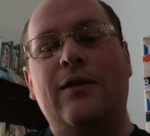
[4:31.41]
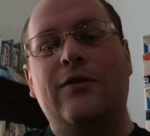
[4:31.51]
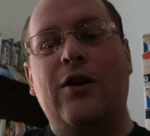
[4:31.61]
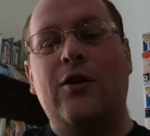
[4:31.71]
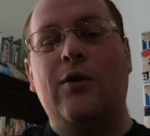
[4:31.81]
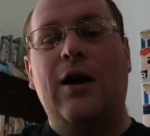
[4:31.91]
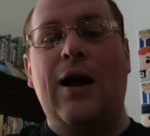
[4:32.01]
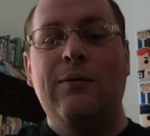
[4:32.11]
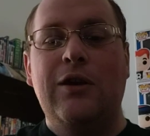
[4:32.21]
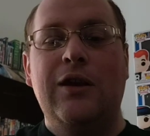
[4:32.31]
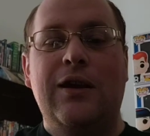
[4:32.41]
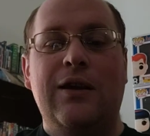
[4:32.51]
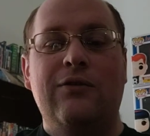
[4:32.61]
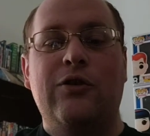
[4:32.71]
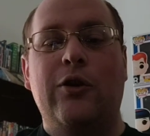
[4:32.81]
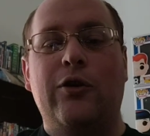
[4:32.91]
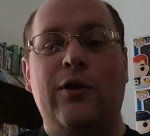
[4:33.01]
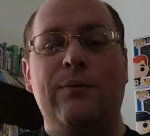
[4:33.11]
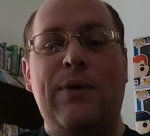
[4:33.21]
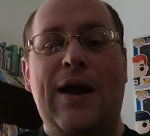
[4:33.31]
So I'm going to give Solar
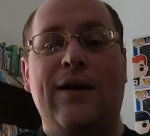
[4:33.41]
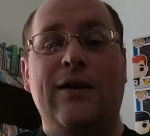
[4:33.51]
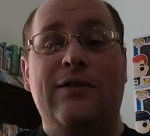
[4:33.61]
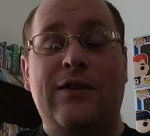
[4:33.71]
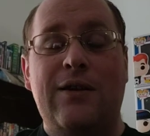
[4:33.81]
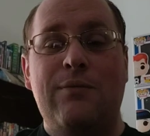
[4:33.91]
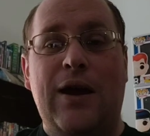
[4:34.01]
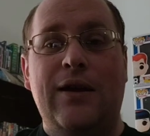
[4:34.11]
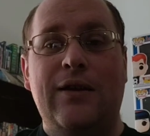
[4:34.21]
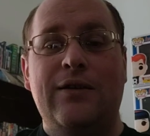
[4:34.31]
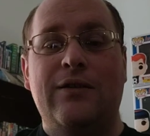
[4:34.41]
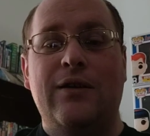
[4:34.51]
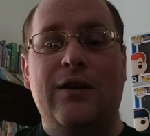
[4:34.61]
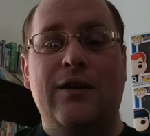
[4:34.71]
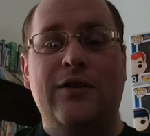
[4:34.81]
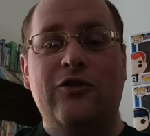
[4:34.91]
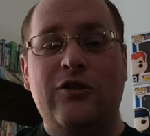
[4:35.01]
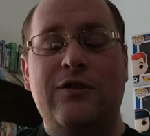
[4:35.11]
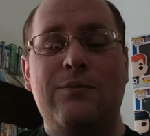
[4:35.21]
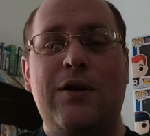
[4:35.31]
Impact a C minus. Uh, it's
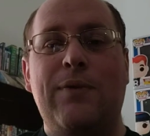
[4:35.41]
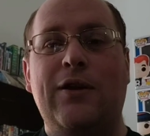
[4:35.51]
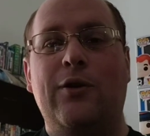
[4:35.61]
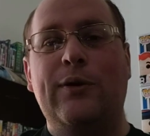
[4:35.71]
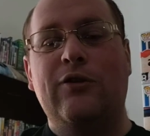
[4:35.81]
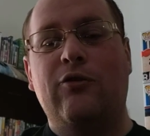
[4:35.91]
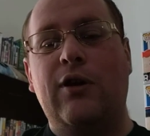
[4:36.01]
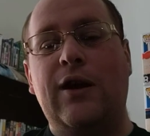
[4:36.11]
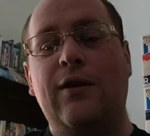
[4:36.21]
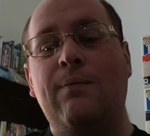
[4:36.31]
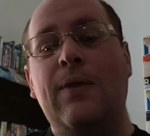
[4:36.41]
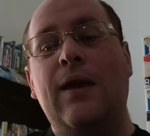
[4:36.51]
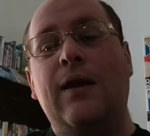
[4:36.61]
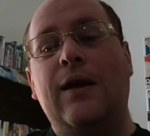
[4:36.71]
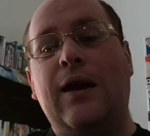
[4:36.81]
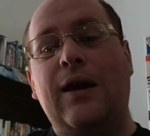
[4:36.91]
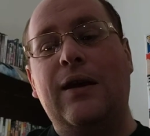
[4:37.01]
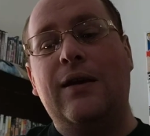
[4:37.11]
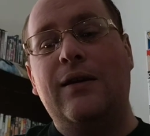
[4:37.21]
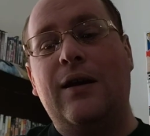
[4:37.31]
just above my lowest grade,
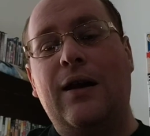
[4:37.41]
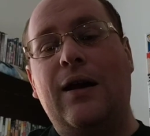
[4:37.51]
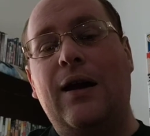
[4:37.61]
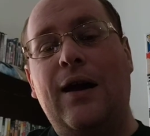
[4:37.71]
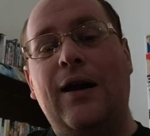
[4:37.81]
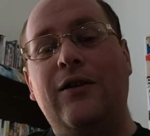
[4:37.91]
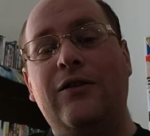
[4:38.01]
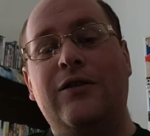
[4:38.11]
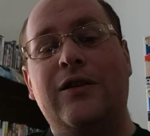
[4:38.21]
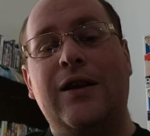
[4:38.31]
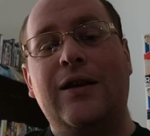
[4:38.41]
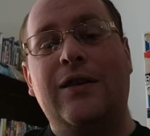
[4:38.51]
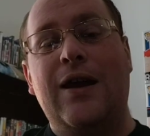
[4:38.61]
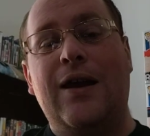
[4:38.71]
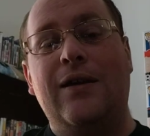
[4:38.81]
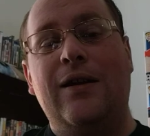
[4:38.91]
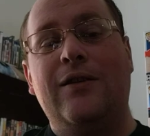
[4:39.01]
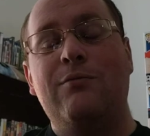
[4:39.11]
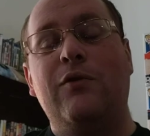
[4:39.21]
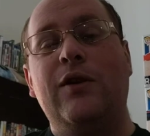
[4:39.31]
and I just think that
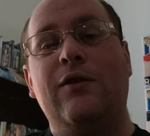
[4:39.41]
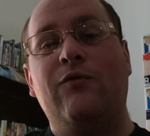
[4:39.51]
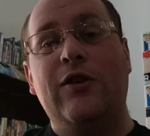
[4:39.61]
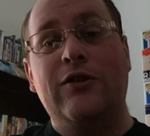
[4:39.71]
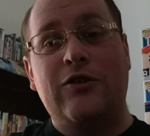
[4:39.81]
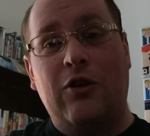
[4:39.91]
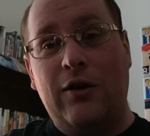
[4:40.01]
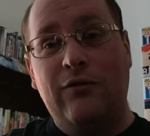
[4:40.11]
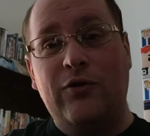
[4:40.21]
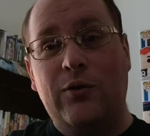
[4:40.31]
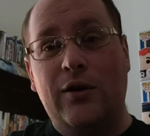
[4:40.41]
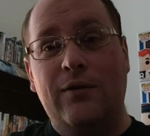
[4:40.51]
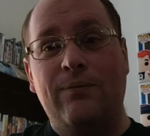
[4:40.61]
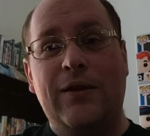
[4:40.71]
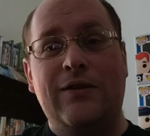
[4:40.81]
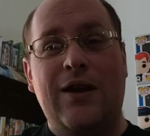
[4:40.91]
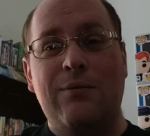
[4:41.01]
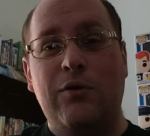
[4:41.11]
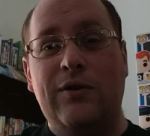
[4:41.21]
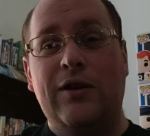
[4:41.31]
it's a movie to feel sorry for. It's not
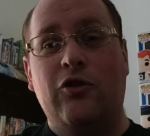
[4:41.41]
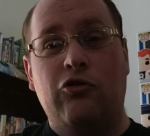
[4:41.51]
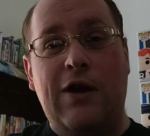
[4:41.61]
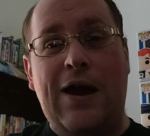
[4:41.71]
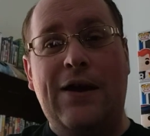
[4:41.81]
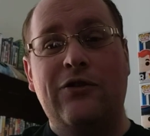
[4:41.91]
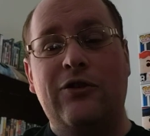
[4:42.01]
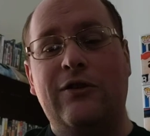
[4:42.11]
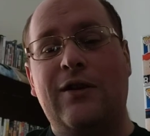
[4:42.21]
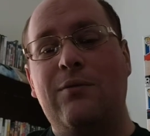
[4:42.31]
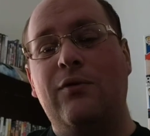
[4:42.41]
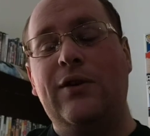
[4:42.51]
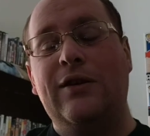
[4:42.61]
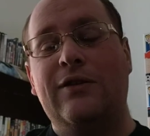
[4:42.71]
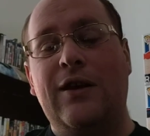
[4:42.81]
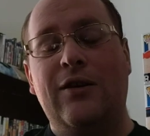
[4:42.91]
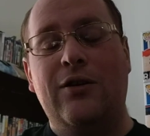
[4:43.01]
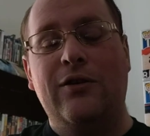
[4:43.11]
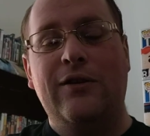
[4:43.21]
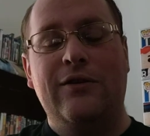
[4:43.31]
a movie to trash. It's not a movie to say,
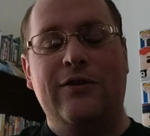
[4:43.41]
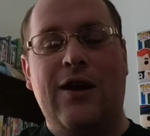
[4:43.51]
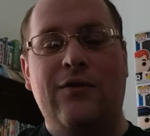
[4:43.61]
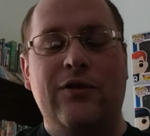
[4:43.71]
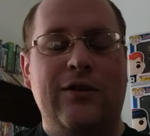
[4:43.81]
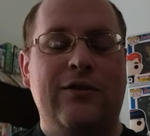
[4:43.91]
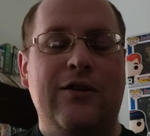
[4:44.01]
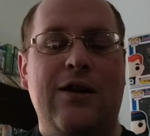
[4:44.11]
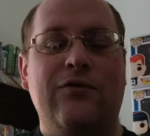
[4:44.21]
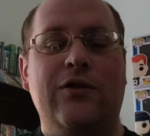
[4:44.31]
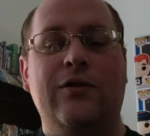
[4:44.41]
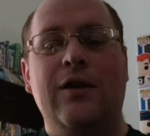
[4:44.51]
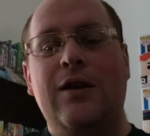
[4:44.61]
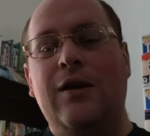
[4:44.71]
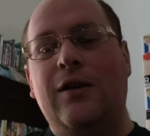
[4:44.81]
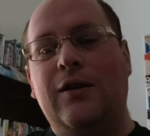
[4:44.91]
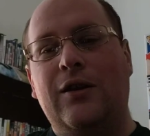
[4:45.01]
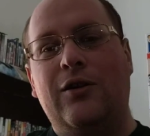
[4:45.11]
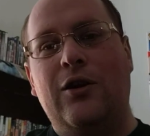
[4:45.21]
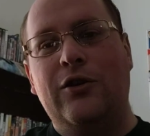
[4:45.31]
"Oh, this is awful. This is awful." You
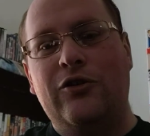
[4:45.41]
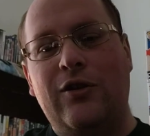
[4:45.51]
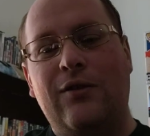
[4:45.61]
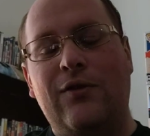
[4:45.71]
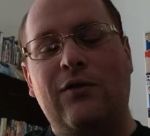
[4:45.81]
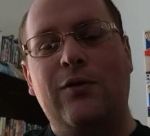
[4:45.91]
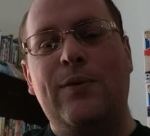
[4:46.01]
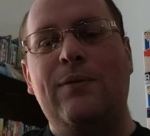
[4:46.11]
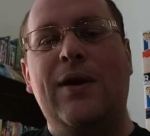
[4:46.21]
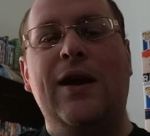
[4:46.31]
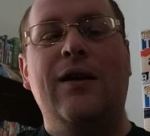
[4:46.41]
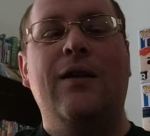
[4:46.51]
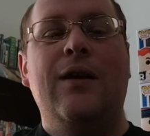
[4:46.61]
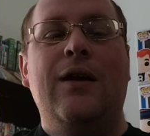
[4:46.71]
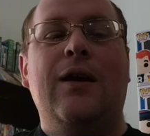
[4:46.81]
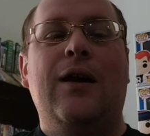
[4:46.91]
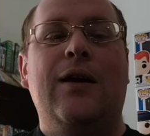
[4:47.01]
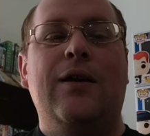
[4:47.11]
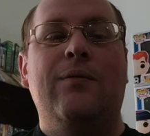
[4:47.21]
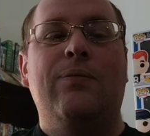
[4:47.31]
know, "Oh, it shouldn't have ever been made."
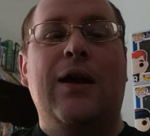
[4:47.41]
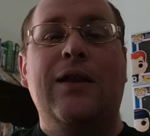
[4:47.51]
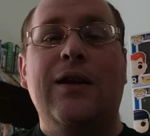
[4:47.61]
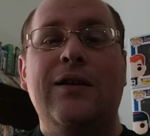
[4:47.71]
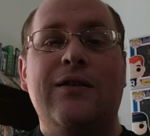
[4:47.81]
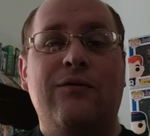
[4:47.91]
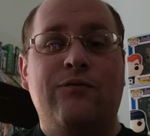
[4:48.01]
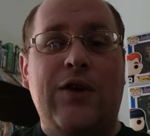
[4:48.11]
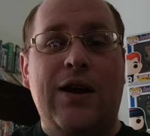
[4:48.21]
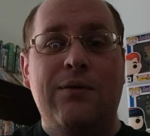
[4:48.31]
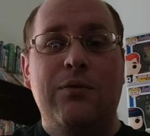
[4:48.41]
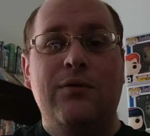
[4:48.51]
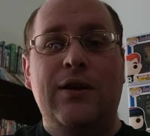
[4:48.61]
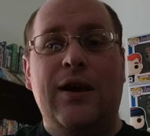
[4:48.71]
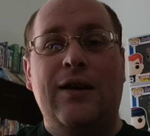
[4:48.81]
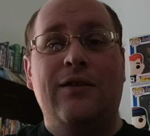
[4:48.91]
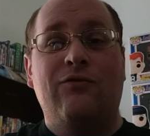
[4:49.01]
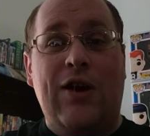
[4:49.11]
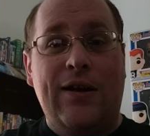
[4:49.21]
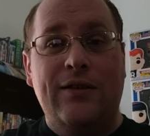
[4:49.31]
Um, I think it's a fine movie. Has
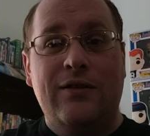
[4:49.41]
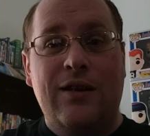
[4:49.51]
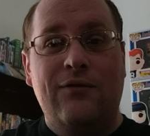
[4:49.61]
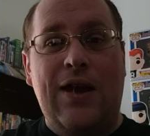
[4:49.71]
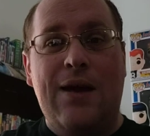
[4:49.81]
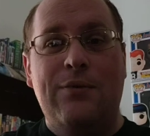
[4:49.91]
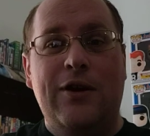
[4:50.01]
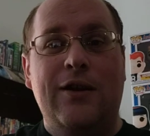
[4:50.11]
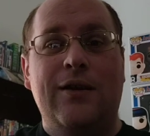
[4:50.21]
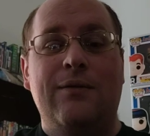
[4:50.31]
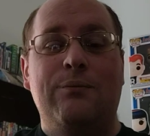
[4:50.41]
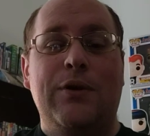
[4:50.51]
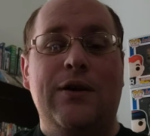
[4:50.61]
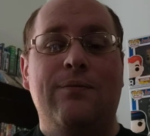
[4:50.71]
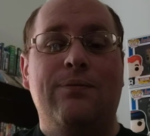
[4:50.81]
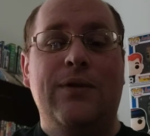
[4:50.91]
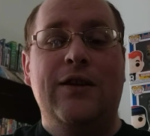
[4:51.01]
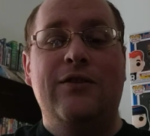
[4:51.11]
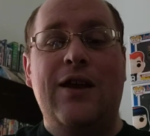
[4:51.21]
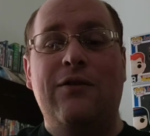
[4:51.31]
fine stuff happen in it, but
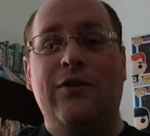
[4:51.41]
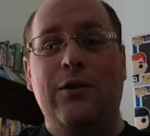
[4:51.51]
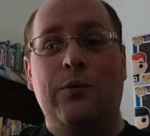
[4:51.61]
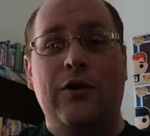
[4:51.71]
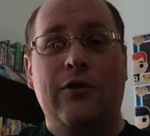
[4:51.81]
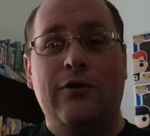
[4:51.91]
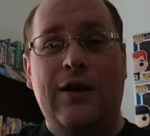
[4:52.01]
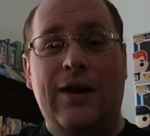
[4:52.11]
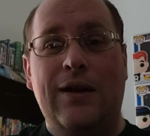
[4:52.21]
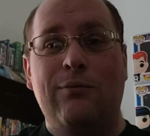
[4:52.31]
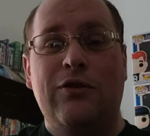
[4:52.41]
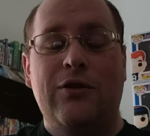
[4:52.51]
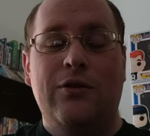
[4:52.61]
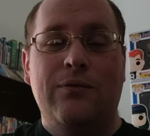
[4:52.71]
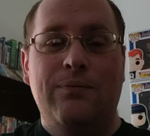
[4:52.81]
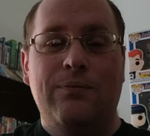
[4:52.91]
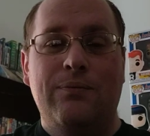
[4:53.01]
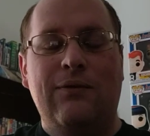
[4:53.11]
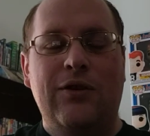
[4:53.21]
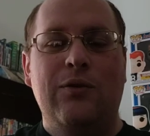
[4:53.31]
it's not really worth your time. So
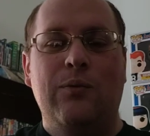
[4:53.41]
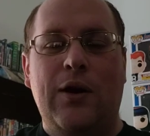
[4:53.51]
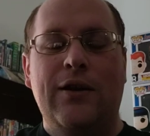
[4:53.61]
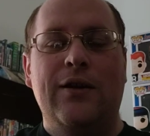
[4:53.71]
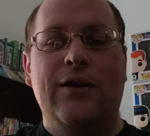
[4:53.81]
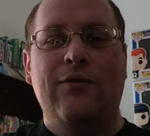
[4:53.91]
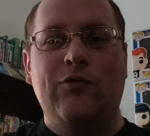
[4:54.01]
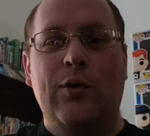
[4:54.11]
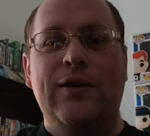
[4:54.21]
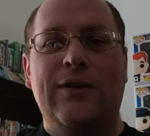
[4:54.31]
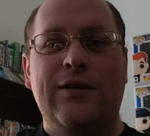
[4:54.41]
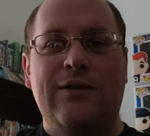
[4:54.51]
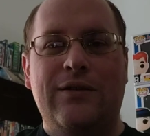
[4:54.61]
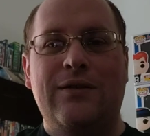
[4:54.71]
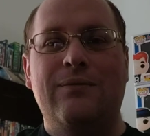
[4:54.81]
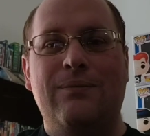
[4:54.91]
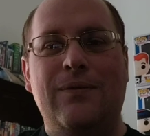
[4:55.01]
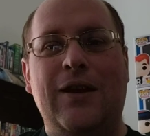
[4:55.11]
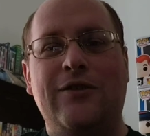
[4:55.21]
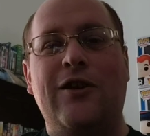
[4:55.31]
if you want to avoid this,
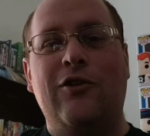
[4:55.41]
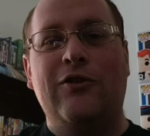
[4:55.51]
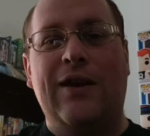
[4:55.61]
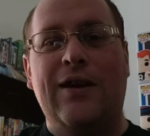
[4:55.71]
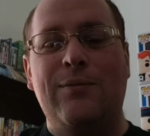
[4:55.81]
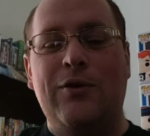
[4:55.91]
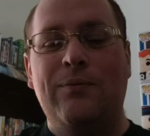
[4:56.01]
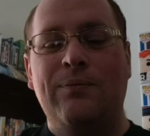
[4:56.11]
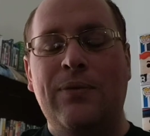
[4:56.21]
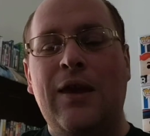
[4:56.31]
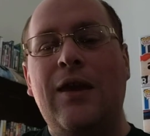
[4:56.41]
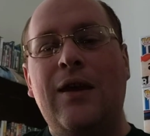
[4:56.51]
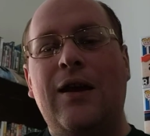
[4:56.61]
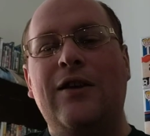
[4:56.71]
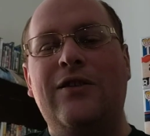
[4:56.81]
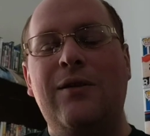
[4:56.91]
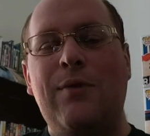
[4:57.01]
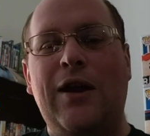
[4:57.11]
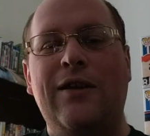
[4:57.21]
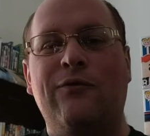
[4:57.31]
it's understandable a C
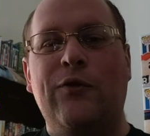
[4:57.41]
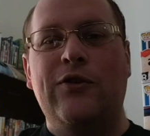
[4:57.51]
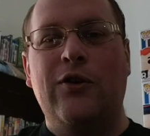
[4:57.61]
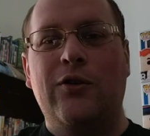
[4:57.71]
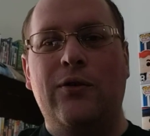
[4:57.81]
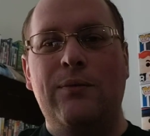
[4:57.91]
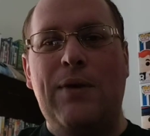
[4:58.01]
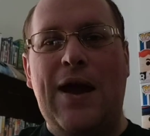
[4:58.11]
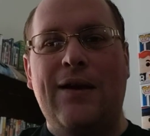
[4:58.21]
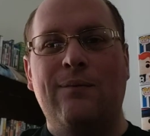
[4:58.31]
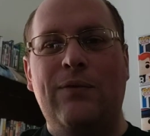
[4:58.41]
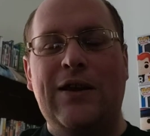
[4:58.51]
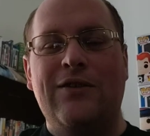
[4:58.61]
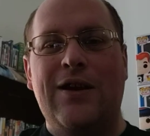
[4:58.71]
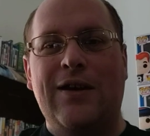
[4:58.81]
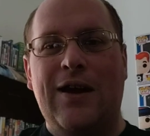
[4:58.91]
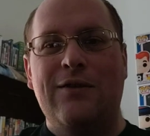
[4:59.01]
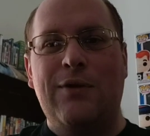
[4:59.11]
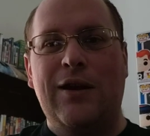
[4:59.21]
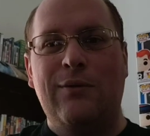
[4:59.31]
minus for Solar Impact. Thanks a lot,
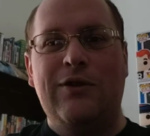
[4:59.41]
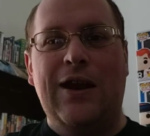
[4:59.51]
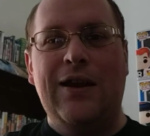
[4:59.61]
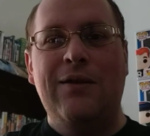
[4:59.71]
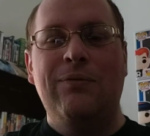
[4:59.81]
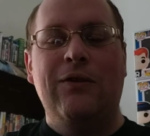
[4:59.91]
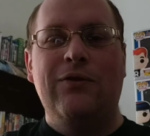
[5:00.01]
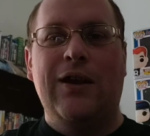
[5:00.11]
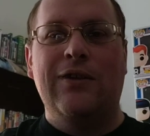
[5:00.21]
guys. My name is Danny. If you